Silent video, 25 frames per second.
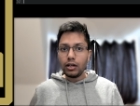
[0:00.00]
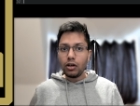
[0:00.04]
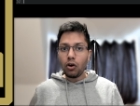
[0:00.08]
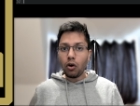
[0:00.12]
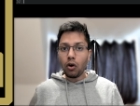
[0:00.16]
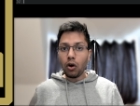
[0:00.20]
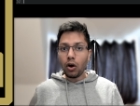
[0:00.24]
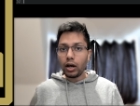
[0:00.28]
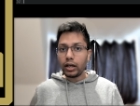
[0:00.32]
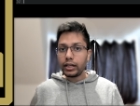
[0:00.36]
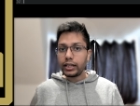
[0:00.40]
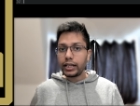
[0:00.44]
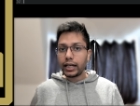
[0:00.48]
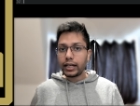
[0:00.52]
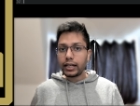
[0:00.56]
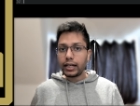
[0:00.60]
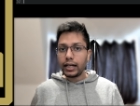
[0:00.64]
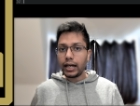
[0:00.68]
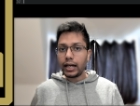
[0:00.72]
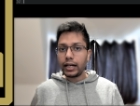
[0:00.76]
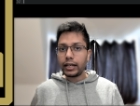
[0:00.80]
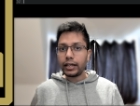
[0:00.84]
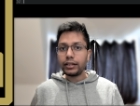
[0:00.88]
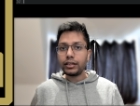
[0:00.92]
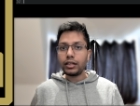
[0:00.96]
all
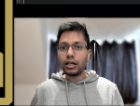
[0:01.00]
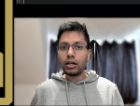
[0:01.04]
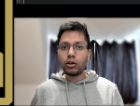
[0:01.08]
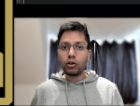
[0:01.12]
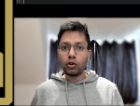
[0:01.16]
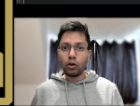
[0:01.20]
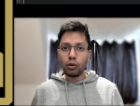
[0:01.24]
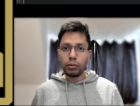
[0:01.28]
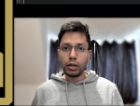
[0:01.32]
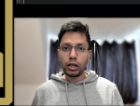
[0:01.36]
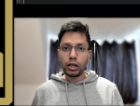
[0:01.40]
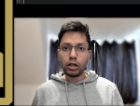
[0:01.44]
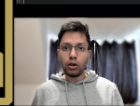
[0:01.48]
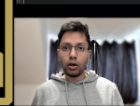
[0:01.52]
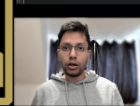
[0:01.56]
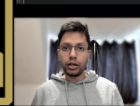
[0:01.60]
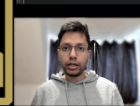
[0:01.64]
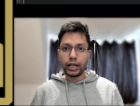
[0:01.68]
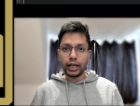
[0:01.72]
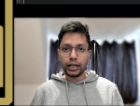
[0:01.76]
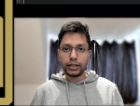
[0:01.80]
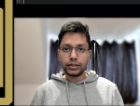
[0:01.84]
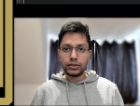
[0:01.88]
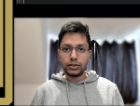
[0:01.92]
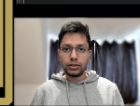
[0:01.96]
declared in the global
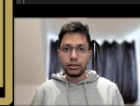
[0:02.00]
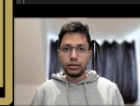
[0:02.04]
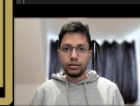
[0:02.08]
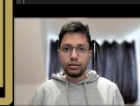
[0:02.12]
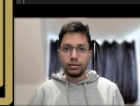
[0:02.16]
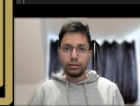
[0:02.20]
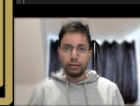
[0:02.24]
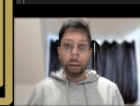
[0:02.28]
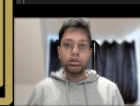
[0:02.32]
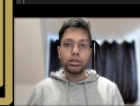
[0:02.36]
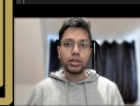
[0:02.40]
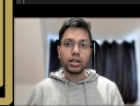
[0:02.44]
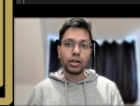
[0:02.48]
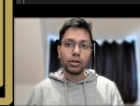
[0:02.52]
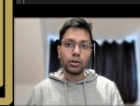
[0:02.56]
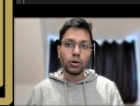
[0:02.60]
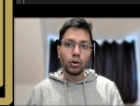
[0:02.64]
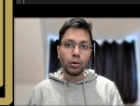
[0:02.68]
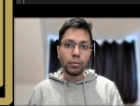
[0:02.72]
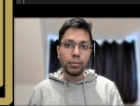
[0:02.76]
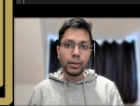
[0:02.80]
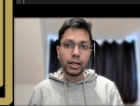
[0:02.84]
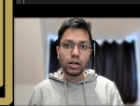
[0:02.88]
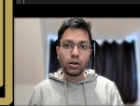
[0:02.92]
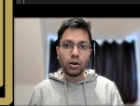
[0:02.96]
context. So the
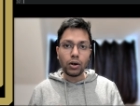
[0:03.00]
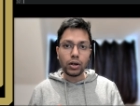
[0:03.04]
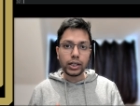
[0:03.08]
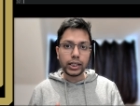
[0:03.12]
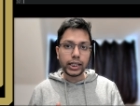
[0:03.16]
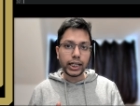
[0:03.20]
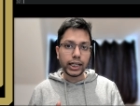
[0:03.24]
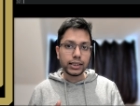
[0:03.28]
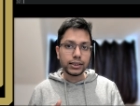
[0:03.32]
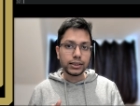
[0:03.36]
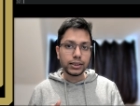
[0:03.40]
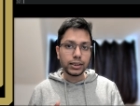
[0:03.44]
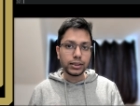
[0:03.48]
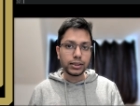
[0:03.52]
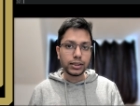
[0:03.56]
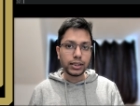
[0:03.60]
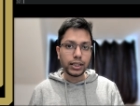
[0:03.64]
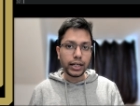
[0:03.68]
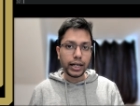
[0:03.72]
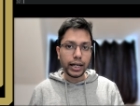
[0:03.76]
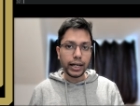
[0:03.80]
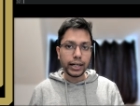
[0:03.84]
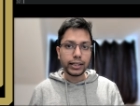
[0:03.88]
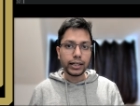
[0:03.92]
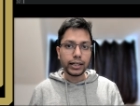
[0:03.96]
global context is
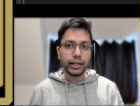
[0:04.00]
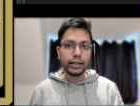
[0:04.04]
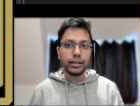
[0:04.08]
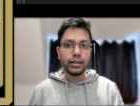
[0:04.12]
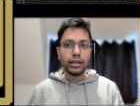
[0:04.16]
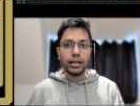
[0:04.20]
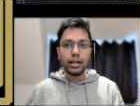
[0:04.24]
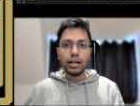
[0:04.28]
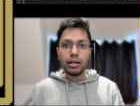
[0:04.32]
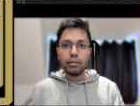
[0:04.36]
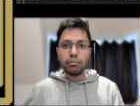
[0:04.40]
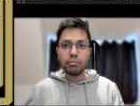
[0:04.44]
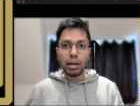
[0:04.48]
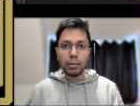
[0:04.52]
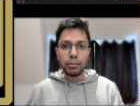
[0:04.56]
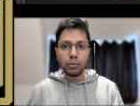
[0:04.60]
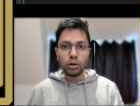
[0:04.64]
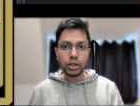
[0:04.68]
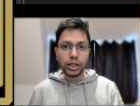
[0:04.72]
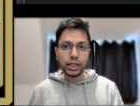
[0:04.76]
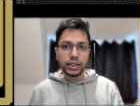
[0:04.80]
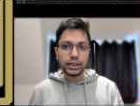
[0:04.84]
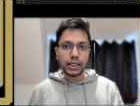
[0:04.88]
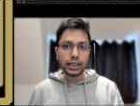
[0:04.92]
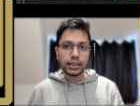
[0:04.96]
created,
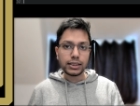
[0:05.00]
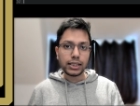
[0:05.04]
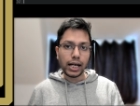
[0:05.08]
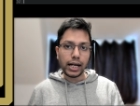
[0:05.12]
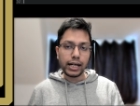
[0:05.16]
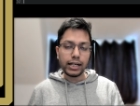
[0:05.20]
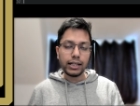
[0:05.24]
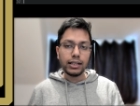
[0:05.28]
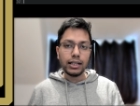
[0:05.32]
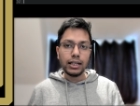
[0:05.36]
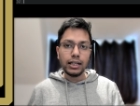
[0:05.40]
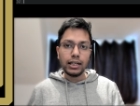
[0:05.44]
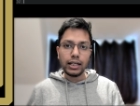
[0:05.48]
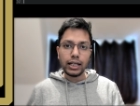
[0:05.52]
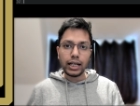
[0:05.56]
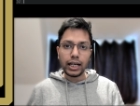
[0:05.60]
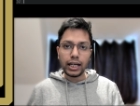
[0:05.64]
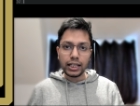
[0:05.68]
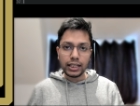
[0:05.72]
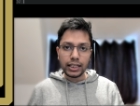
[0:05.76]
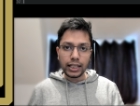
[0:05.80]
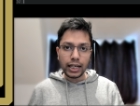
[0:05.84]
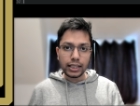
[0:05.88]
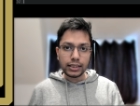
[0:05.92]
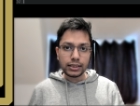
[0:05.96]
memory is assigned,
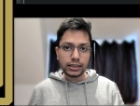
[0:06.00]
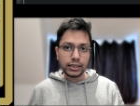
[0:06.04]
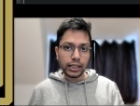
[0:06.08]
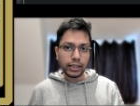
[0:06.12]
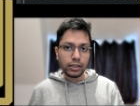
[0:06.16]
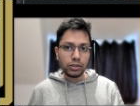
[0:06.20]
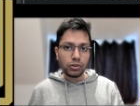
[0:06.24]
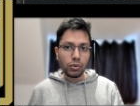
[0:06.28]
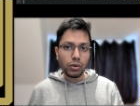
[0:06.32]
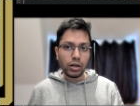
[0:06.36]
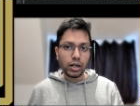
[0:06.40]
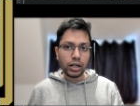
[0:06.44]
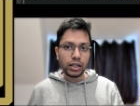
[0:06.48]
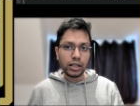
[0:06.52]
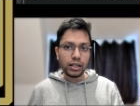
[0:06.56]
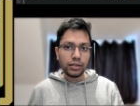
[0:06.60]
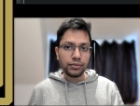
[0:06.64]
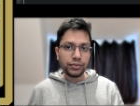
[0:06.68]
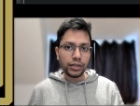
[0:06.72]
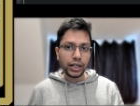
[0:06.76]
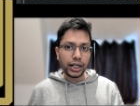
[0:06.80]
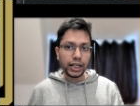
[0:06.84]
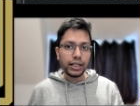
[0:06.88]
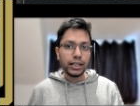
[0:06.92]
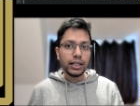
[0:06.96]
area is set to
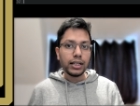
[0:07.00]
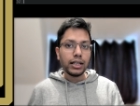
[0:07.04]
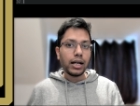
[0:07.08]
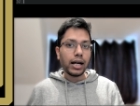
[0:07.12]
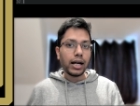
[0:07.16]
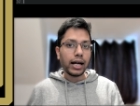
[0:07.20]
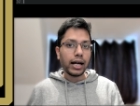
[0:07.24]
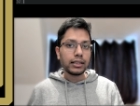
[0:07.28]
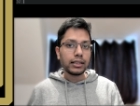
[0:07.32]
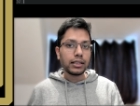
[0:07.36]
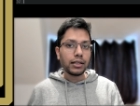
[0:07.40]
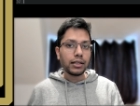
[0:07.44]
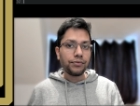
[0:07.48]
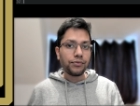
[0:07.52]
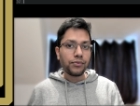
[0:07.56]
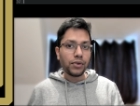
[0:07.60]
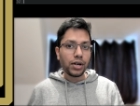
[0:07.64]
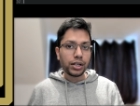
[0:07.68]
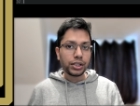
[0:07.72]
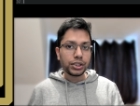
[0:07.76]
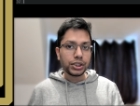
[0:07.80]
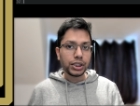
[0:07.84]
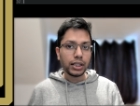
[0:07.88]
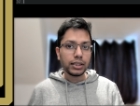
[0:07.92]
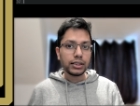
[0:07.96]
undefined and the
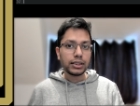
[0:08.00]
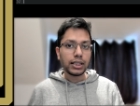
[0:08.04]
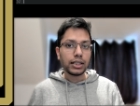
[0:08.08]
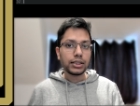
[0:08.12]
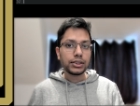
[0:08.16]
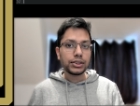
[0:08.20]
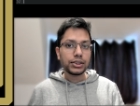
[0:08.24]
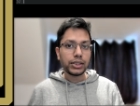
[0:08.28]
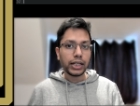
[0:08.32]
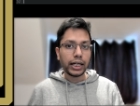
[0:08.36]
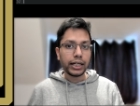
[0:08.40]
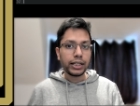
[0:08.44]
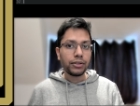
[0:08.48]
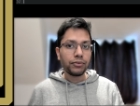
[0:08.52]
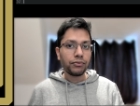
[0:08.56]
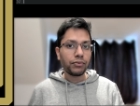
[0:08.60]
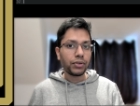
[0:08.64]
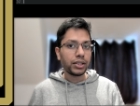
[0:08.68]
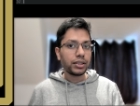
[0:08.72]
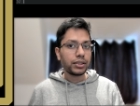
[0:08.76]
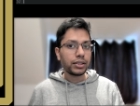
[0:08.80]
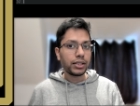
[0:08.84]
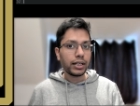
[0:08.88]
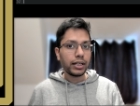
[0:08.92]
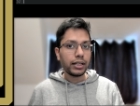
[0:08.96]
functions are set
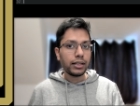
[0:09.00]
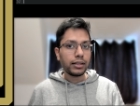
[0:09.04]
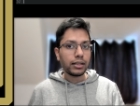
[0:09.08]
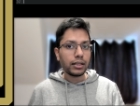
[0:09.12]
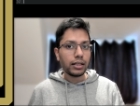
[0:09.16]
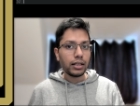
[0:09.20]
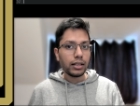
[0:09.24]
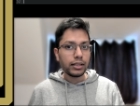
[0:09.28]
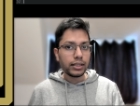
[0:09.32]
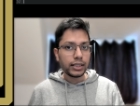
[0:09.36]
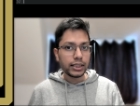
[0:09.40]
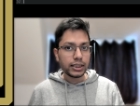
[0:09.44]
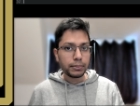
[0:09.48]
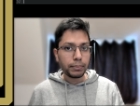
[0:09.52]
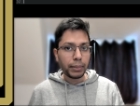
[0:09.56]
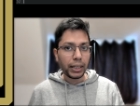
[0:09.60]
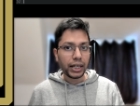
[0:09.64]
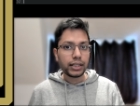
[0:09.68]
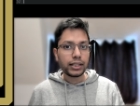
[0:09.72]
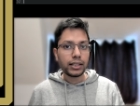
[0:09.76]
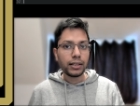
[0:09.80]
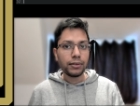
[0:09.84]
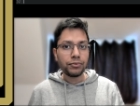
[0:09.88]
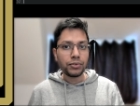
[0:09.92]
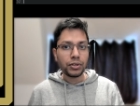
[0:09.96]
with their
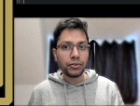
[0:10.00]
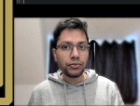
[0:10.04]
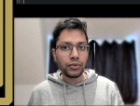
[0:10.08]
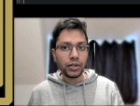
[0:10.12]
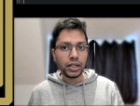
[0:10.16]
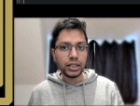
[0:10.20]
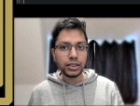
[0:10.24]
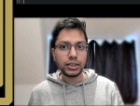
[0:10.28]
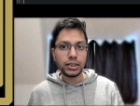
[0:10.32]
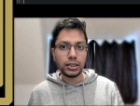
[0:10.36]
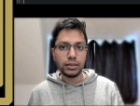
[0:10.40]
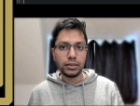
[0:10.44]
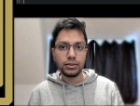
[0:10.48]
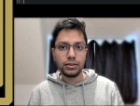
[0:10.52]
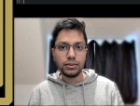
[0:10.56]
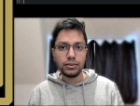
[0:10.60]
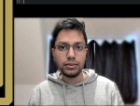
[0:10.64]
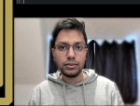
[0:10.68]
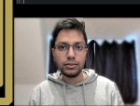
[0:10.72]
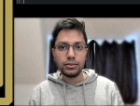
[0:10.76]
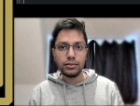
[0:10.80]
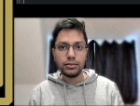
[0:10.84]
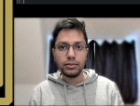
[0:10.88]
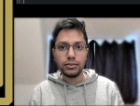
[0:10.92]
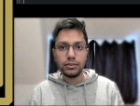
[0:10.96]
respective references.
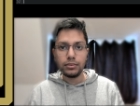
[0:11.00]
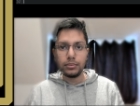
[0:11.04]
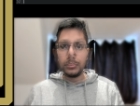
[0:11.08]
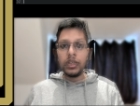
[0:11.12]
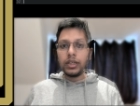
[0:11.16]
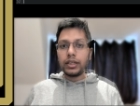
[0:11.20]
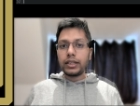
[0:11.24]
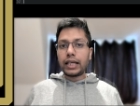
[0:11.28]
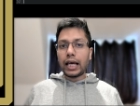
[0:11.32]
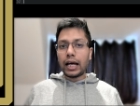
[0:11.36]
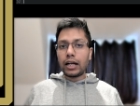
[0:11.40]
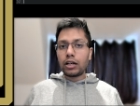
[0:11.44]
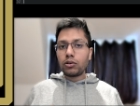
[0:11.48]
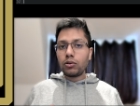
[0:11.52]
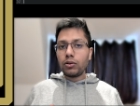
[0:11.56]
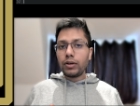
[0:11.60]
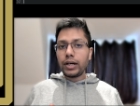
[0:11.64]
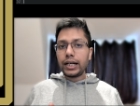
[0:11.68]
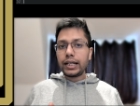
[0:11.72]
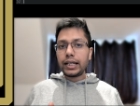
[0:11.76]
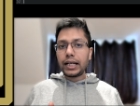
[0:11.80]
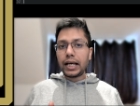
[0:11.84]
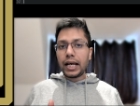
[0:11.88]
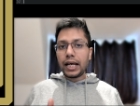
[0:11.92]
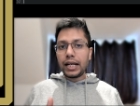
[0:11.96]
Now
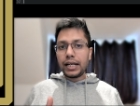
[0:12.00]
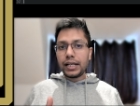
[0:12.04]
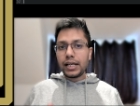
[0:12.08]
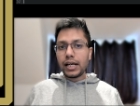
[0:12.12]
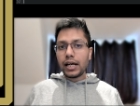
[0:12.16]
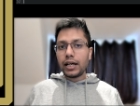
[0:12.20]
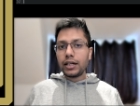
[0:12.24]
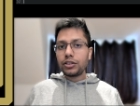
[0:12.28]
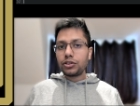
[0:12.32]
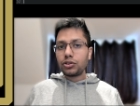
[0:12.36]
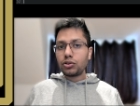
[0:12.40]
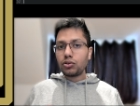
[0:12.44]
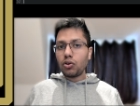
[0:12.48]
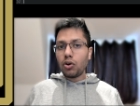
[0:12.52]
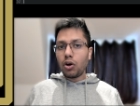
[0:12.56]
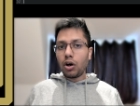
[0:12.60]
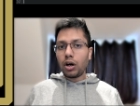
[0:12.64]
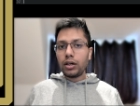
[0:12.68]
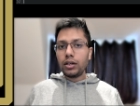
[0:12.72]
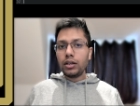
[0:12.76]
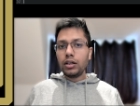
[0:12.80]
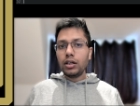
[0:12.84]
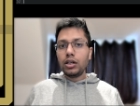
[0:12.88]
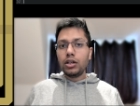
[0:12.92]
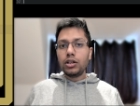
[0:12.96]
calculate area is called